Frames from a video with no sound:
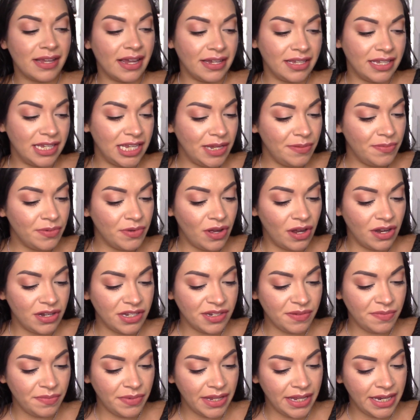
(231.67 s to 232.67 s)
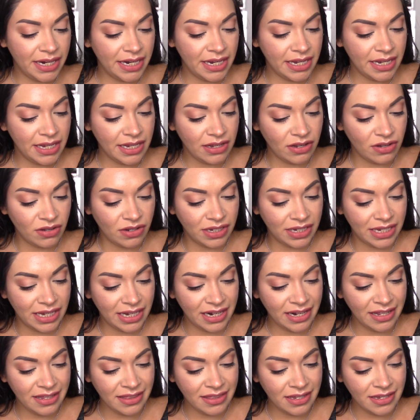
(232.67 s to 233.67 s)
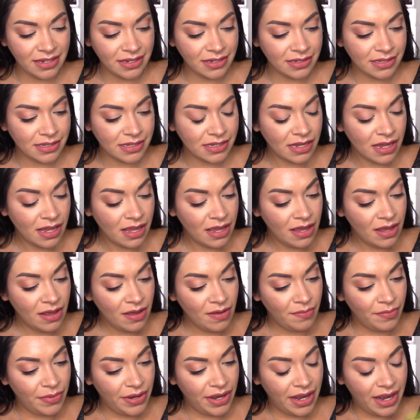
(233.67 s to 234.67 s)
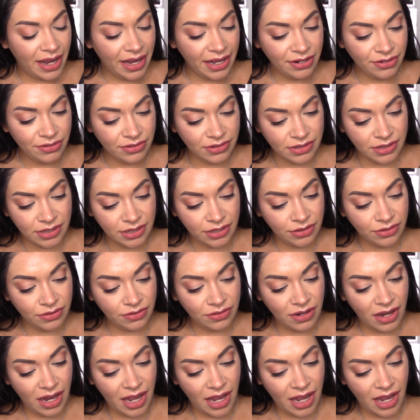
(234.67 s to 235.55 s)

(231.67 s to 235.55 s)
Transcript: I keep contemplating on getting this, but I don't know.